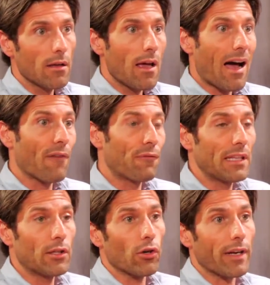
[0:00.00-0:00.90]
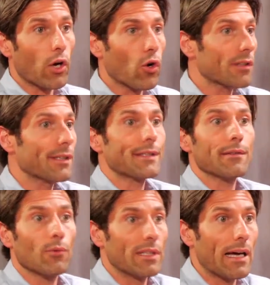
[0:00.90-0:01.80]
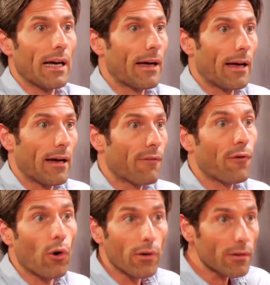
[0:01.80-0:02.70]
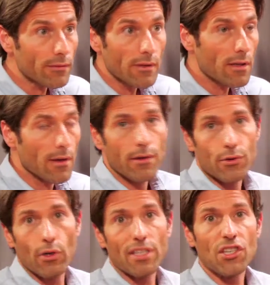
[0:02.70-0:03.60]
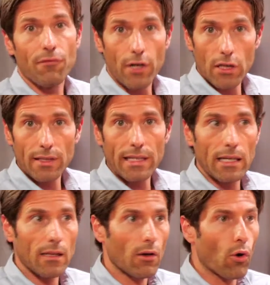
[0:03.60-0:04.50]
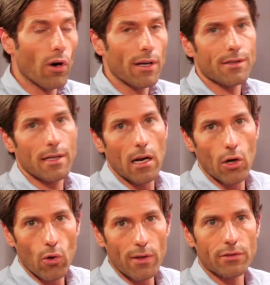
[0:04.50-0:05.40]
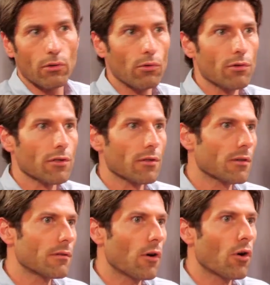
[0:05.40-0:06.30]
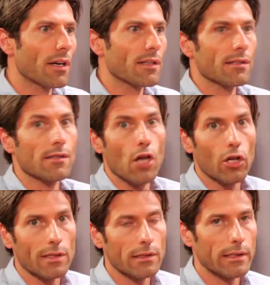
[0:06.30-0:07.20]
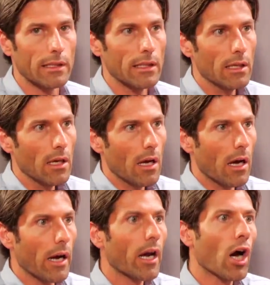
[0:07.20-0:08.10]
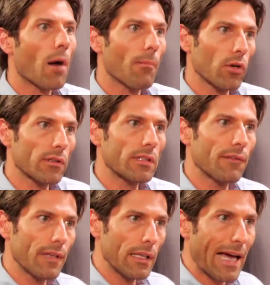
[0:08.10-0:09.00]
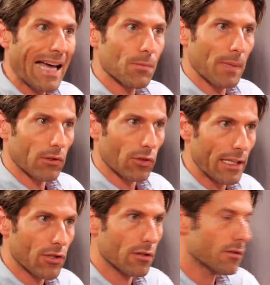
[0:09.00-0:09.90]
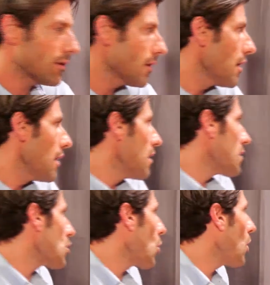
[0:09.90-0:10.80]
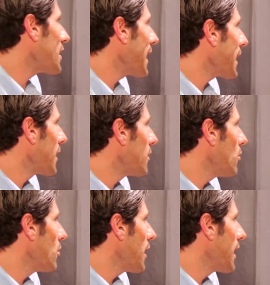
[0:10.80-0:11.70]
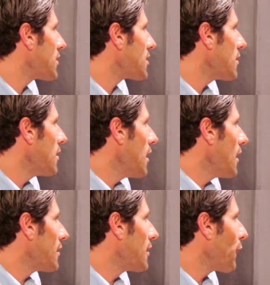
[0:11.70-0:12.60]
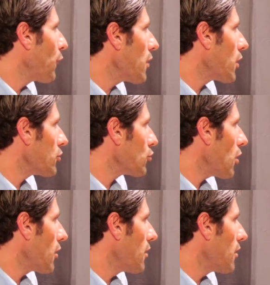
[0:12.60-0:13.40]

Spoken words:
a video recorded with a phone. So it's in vertical, or it's in a low resolution, or it's not in the common TV aspect ratio. So what I can do, it's the full control